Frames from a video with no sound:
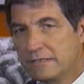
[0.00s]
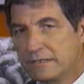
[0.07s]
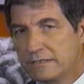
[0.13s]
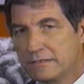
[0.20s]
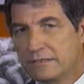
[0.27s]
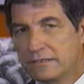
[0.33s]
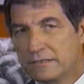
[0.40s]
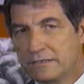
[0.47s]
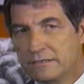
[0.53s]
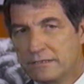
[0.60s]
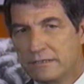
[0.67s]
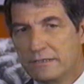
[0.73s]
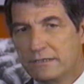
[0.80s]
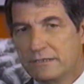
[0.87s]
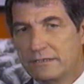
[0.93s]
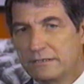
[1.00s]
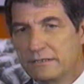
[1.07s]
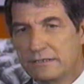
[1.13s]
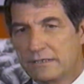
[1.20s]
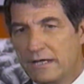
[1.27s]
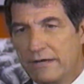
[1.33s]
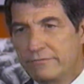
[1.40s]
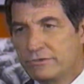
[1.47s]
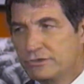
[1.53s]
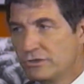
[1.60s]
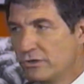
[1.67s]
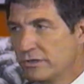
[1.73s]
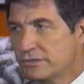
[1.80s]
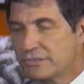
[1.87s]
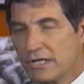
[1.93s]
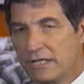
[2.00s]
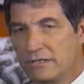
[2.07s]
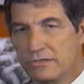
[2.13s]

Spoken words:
And I've enjoyed St.